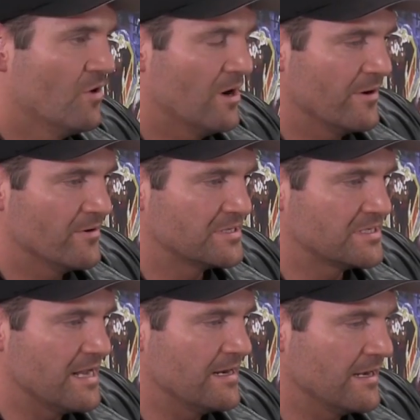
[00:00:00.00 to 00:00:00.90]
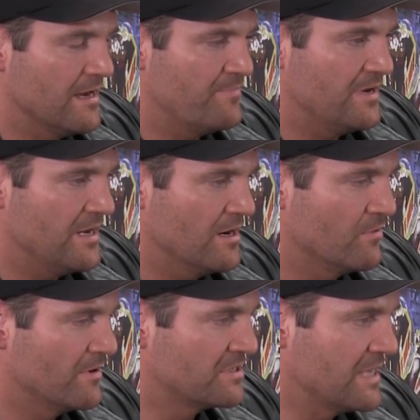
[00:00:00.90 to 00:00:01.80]
Well, we were setting up in
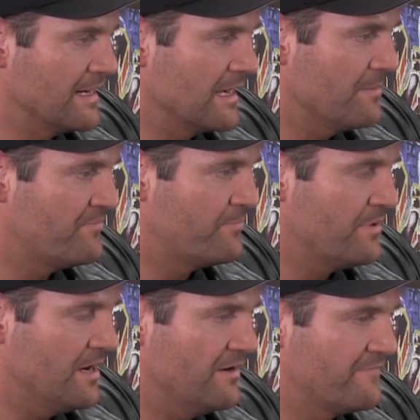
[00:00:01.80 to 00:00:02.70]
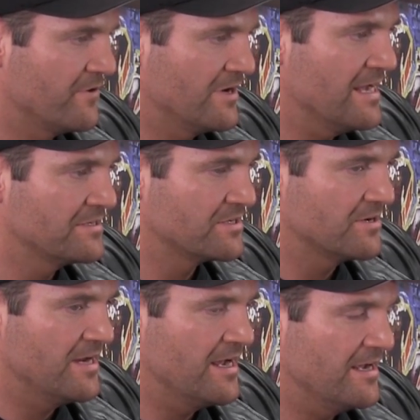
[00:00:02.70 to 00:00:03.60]
here. Sorry, we were setting up for
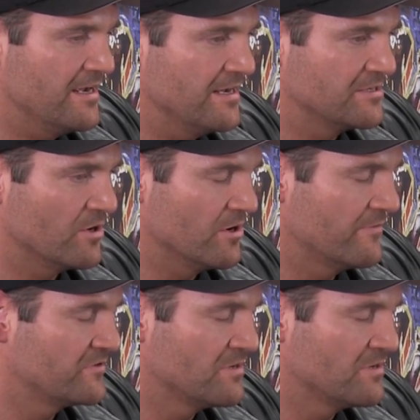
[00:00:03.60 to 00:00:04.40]
yesterday or